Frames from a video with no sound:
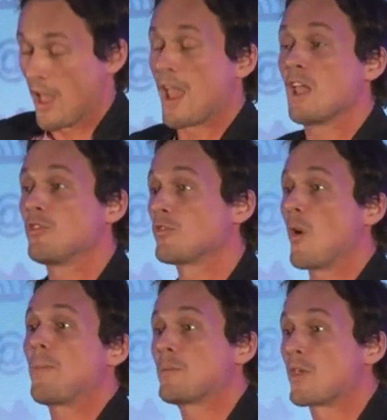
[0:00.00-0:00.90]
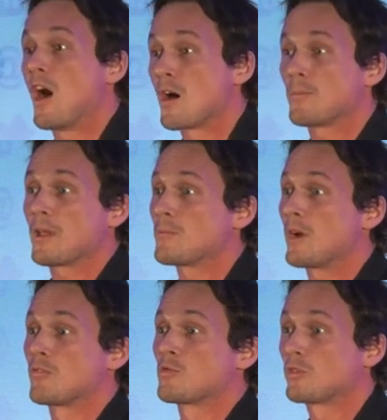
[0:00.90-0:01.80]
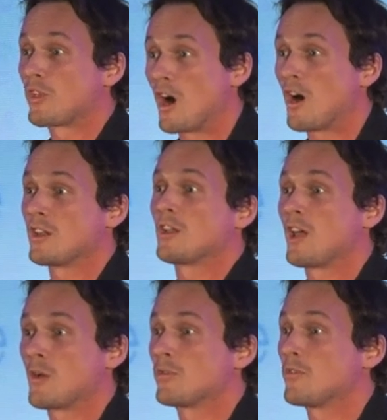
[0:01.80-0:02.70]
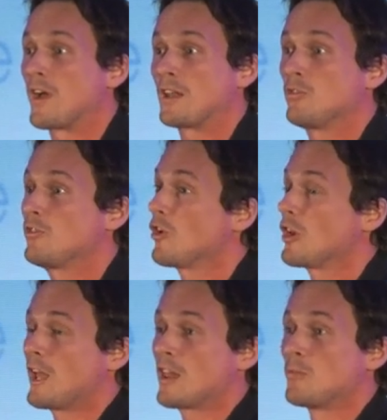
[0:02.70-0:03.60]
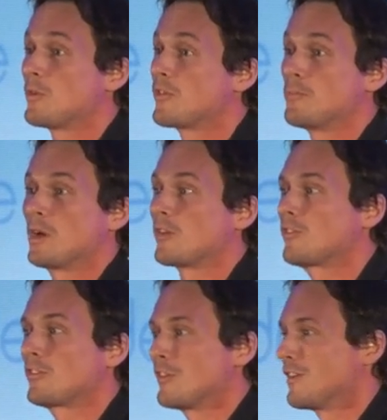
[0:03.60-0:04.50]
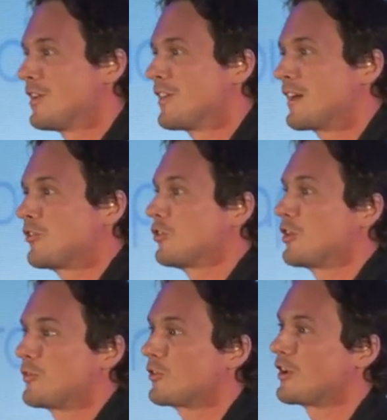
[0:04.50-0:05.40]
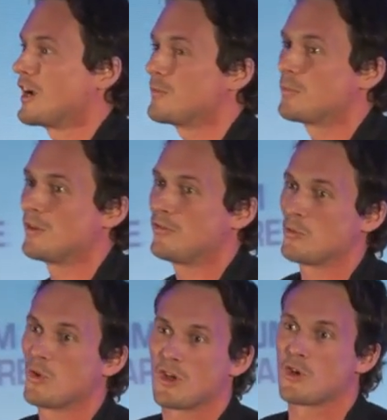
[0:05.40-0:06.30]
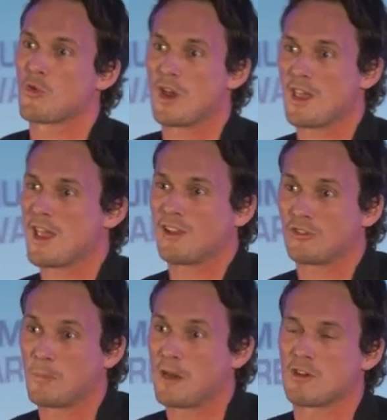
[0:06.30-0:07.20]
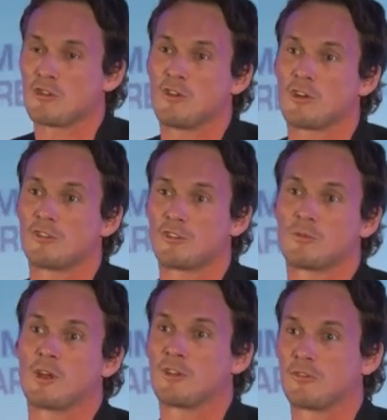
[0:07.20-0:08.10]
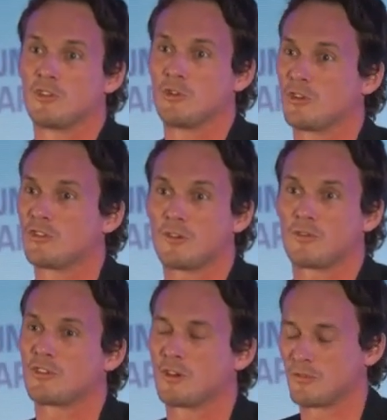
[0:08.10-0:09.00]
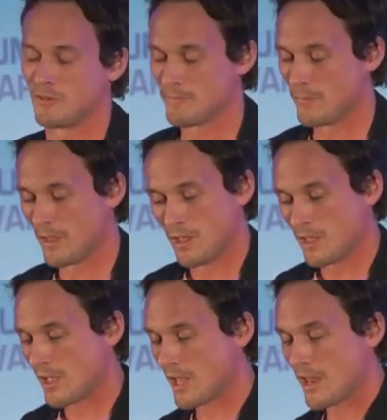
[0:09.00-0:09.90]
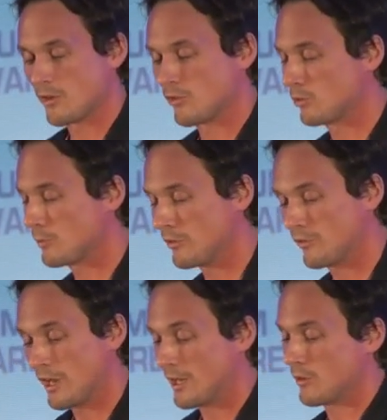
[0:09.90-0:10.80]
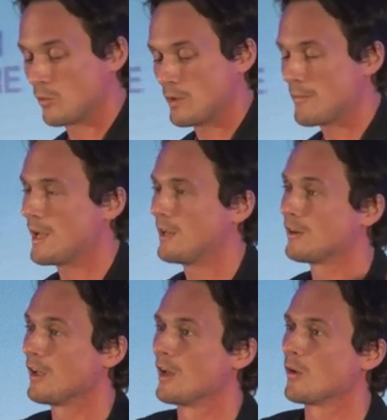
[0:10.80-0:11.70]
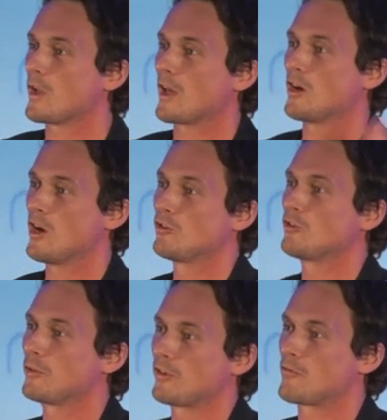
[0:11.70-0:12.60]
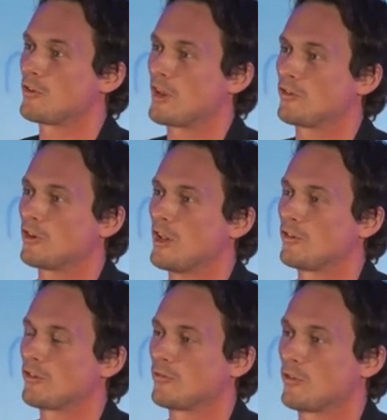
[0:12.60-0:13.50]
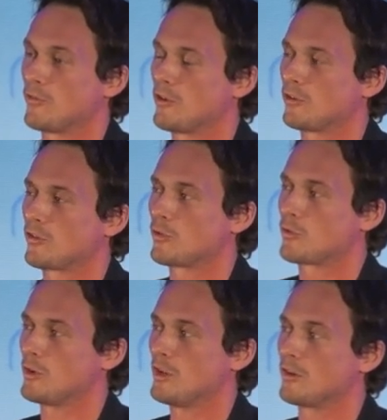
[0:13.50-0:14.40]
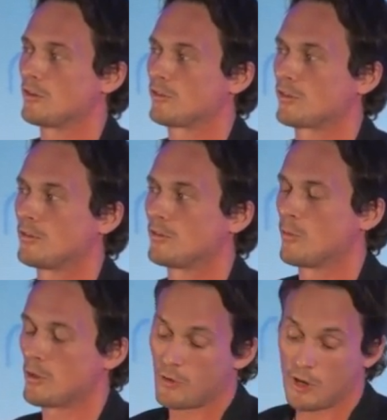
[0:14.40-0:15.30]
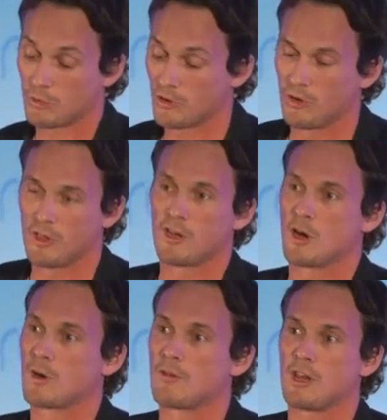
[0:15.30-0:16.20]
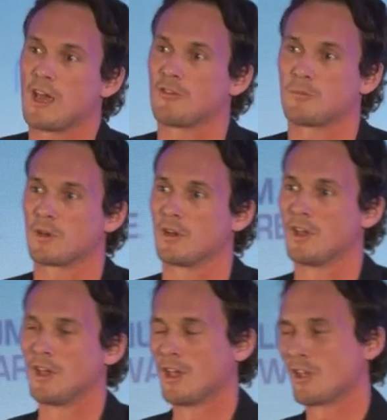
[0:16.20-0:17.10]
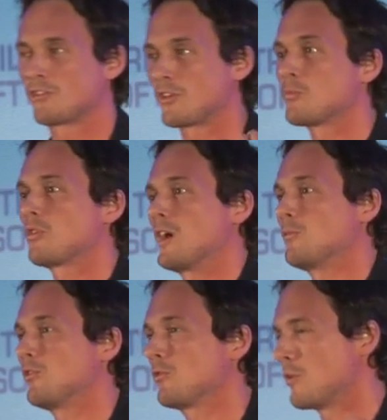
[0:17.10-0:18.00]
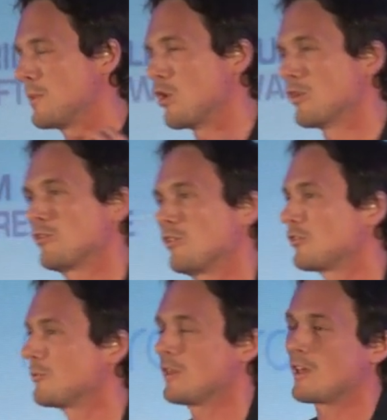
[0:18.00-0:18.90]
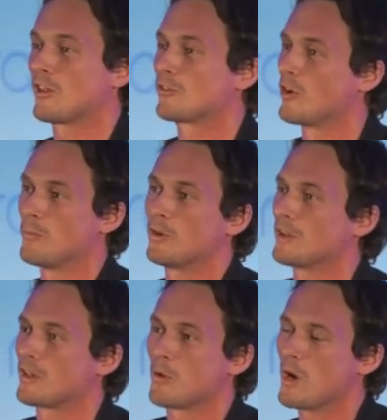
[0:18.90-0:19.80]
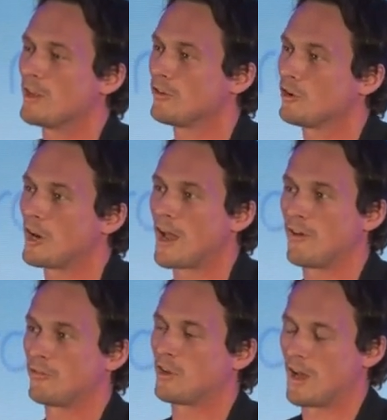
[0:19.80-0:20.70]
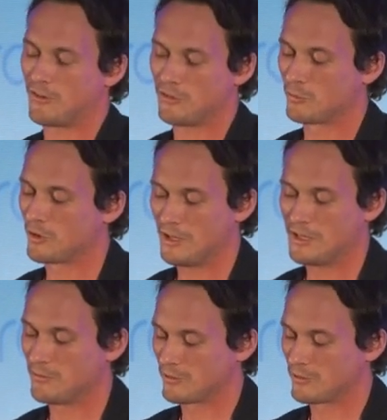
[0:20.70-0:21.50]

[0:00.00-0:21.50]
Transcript: If you've got people that aren't playing by the rules, that aren't in line with the values, you've got to get them off the bus. And that's the tougher side, but if you want a great experience, you're going to sometimes have to do the tough stuff. And again, this was a mistake that we made. We had 100% retention at Innocent for the first 3 years. And we thought that was good, that no one ever left. But sometimes you've got to be honest, there's somebody there that's not pulling their weight, and you're going to have to ask them to leave.